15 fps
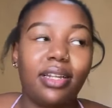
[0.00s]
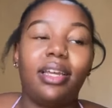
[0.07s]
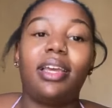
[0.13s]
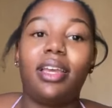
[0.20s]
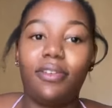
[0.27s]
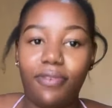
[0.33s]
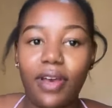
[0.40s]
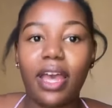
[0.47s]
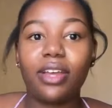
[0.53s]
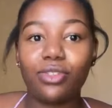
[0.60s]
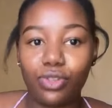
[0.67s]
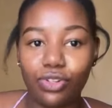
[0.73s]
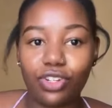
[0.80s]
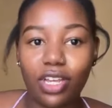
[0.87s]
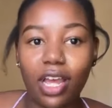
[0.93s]
If I had
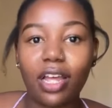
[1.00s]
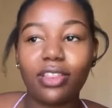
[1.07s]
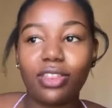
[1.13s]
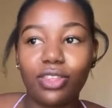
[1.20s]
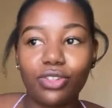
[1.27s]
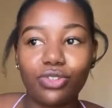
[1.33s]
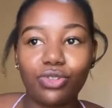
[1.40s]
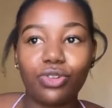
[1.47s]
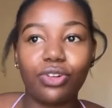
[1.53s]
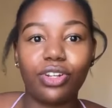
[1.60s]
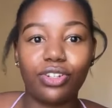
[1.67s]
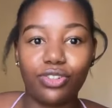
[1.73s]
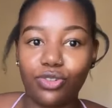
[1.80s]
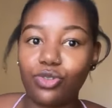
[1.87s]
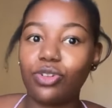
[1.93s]
to cut the story
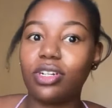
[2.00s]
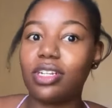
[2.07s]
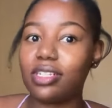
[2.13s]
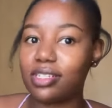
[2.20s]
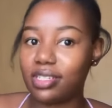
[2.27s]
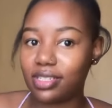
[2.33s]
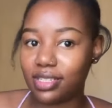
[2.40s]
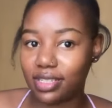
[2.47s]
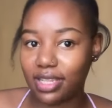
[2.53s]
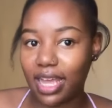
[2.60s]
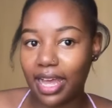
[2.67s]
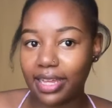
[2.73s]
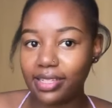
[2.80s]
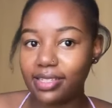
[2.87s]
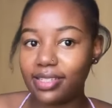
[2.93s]
short, is
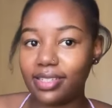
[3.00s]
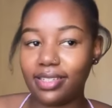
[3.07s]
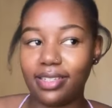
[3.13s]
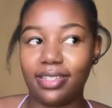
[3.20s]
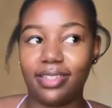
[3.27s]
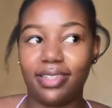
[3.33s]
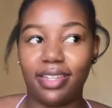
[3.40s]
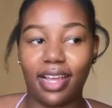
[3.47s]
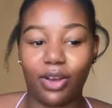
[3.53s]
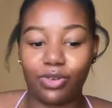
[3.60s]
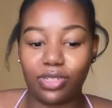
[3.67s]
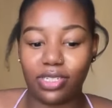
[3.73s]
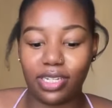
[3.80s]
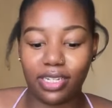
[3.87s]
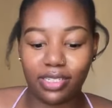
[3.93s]
that I
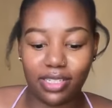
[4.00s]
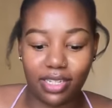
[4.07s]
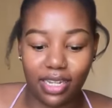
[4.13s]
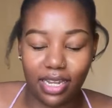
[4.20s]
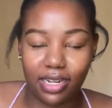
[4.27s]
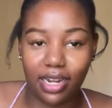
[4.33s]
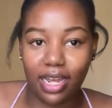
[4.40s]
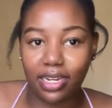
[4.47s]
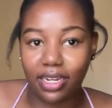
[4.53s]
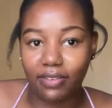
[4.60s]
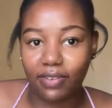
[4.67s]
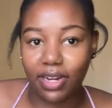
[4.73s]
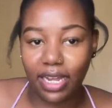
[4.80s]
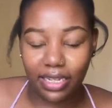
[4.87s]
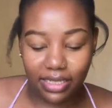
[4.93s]
was lazy and I never
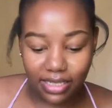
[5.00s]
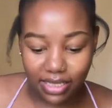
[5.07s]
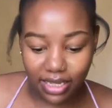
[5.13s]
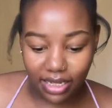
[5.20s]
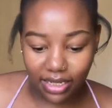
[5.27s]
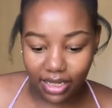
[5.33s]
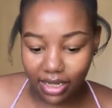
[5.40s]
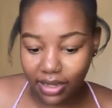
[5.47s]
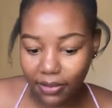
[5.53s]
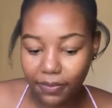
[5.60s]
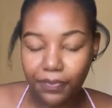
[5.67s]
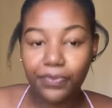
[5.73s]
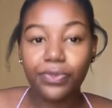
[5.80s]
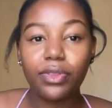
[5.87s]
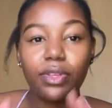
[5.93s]
liked studying.
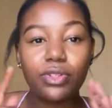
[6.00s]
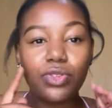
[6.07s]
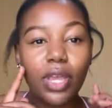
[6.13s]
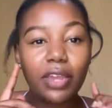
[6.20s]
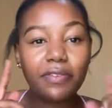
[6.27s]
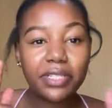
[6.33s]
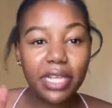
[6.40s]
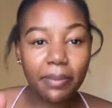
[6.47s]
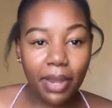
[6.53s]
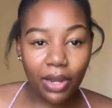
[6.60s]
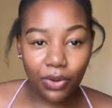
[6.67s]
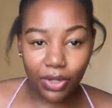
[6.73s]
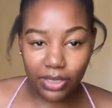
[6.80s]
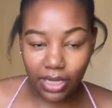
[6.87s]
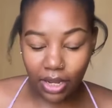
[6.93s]
So every time I
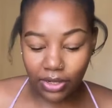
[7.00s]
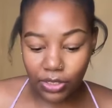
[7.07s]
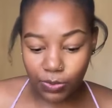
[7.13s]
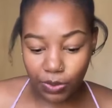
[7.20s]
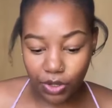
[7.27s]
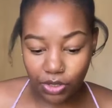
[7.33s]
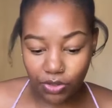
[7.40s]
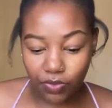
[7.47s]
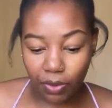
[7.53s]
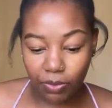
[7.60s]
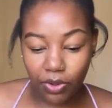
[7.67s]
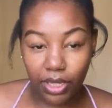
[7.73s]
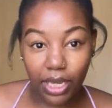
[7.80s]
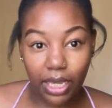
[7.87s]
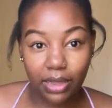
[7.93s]
look down, it's because if I'm
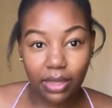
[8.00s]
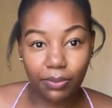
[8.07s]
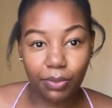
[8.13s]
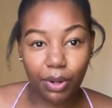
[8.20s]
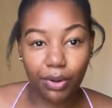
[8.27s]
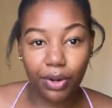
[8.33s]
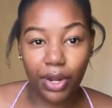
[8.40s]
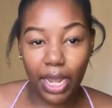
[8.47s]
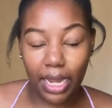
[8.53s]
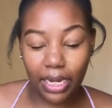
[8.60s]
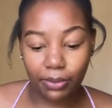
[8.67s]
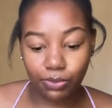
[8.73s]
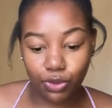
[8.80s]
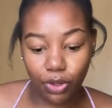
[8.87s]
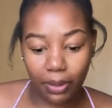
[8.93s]
looking at the mirror and
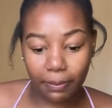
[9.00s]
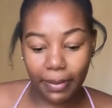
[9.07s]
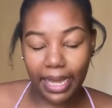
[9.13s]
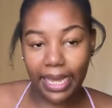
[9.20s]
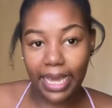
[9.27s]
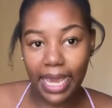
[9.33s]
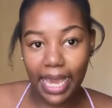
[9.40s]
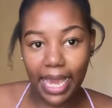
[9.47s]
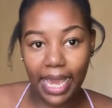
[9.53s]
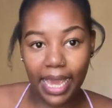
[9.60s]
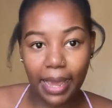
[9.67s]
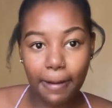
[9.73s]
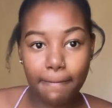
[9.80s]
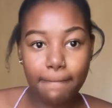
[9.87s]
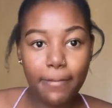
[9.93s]
I'm doing my hair.
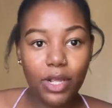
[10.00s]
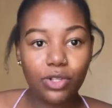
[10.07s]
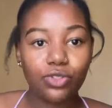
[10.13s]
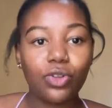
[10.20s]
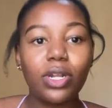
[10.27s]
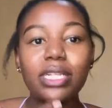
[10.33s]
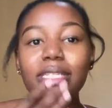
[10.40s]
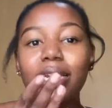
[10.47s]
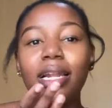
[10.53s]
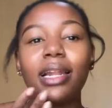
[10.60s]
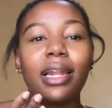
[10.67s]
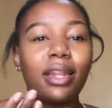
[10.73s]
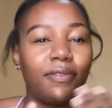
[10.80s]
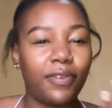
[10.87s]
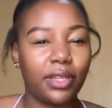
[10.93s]
So listen,
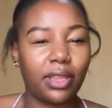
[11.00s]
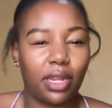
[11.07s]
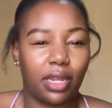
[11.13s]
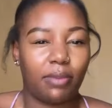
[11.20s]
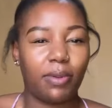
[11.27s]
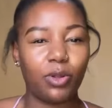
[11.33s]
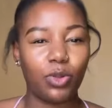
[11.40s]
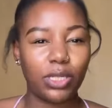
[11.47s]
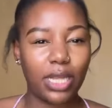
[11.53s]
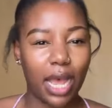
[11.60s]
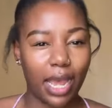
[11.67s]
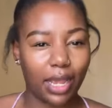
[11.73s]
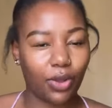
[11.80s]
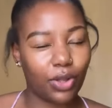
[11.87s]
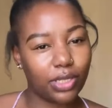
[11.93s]
another fact like about
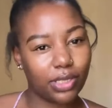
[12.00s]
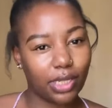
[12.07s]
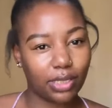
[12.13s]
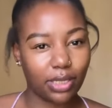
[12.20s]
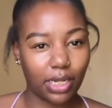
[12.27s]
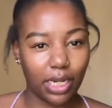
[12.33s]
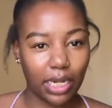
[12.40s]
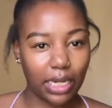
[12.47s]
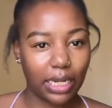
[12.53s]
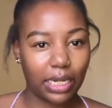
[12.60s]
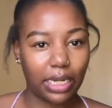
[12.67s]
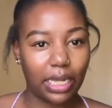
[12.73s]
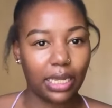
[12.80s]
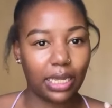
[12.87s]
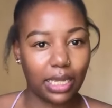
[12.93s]
eye contact,
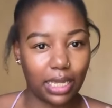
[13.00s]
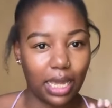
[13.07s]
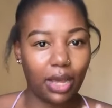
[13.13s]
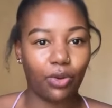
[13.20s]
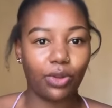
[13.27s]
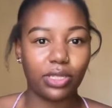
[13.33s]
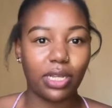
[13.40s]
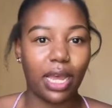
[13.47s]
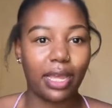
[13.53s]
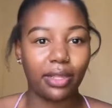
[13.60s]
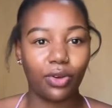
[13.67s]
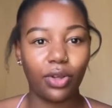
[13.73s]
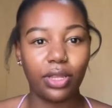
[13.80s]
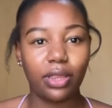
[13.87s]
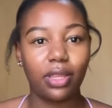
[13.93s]
eye
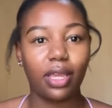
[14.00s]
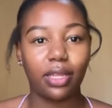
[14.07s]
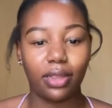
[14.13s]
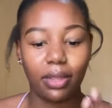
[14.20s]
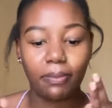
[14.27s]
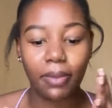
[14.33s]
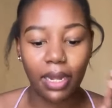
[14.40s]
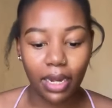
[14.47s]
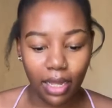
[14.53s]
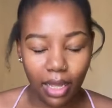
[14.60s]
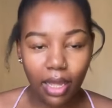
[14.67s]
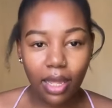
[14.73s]
contact matter.